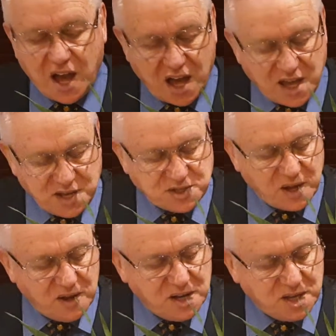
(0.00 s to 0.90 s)
He's
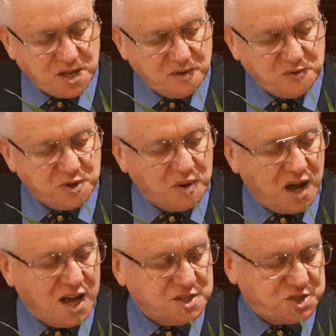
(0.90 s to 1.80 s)
going to give you
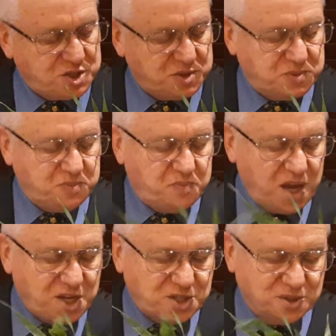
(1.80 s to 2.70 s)
a
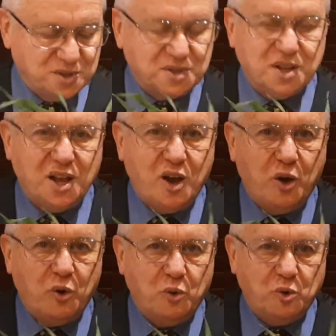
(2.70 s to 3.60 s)
special,
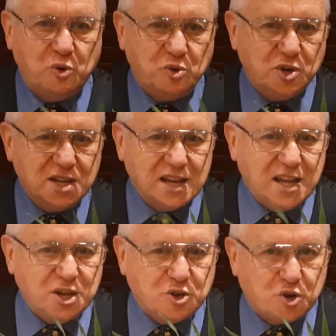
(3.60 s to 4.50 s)

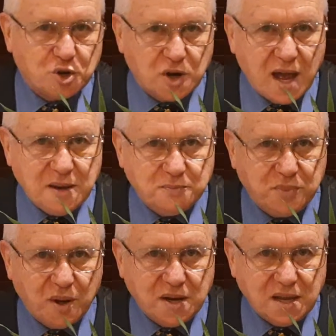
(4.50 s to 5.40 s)
really great
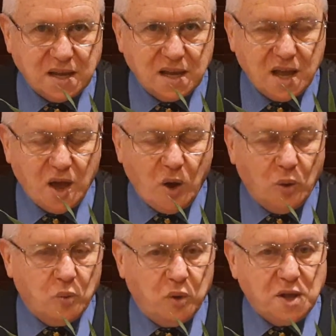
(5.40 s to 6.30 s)
body.
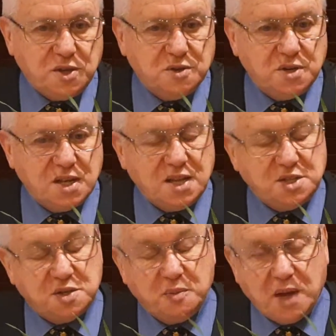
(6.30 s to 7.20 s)
What you
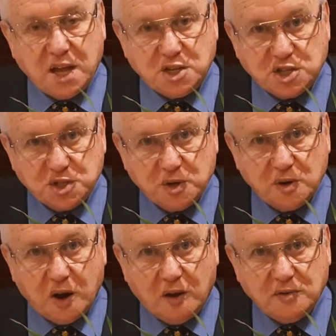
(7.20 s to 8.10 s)
need to make
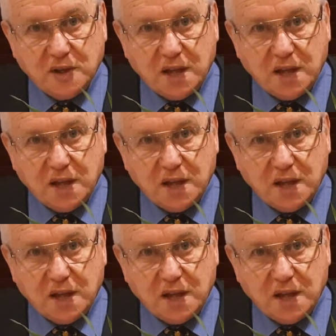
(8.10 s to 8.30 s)
sure of